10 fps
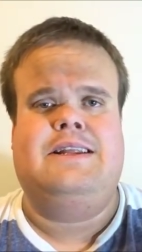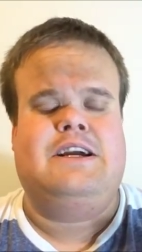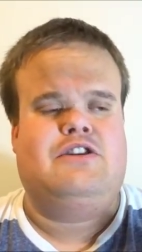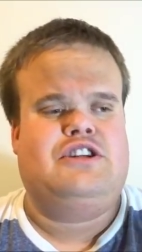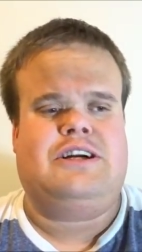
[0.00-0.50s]
They
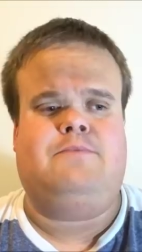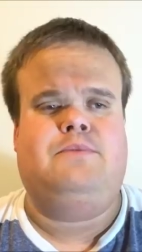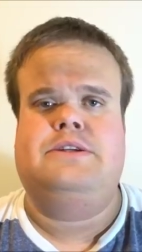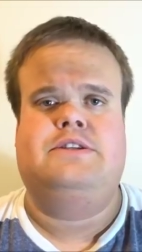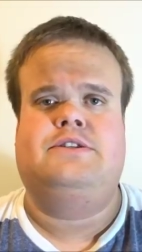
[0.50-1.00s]
are
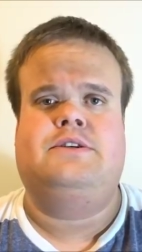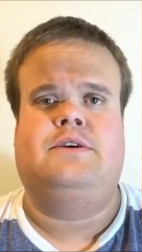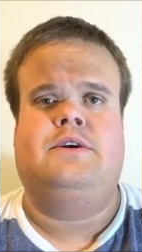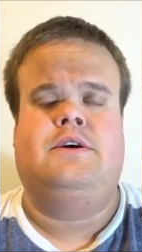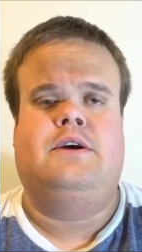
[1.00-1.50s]
champions,
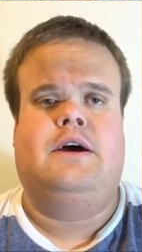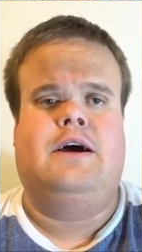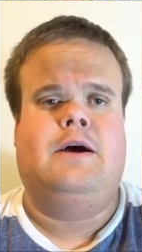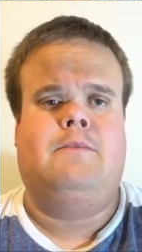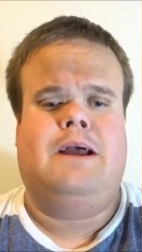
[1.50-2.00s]

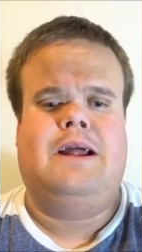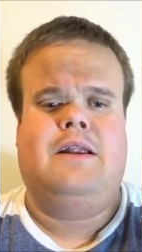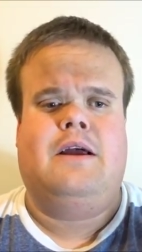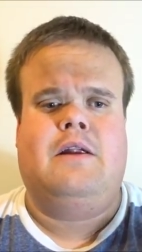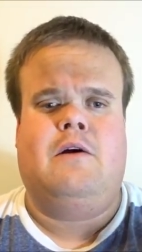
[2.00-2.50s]
um,
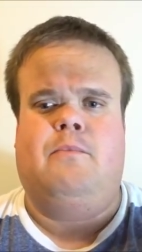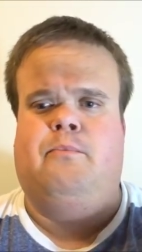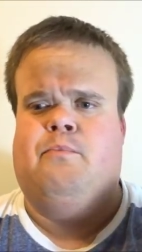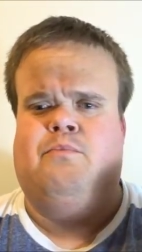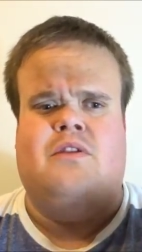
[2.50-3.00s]
and, and are
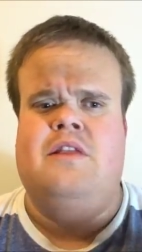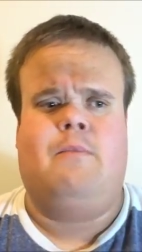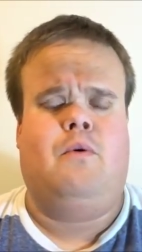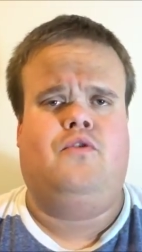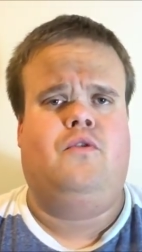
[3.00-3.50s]

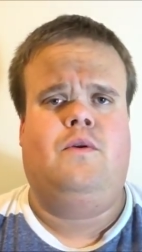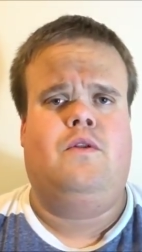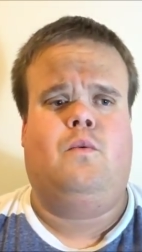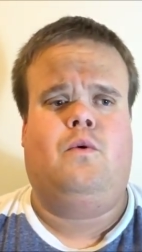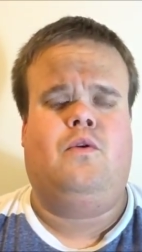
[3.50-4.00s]
number two in
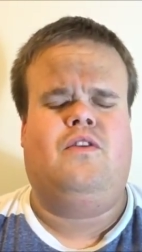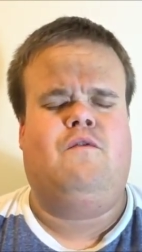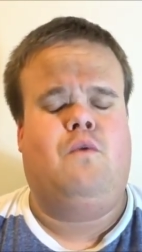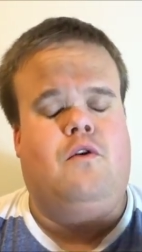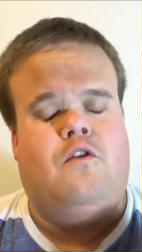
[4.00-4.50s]
the world.
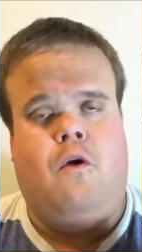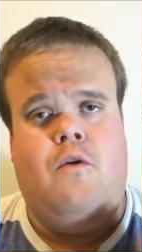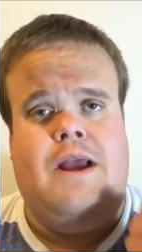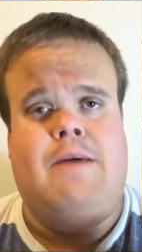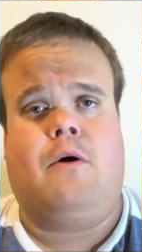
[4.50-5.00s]
They've worked so
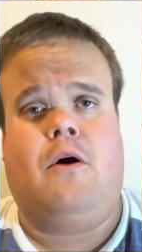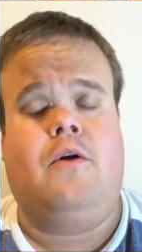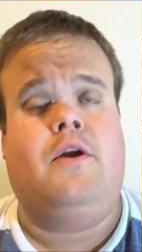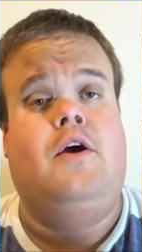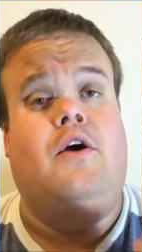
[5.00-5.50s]
damn hard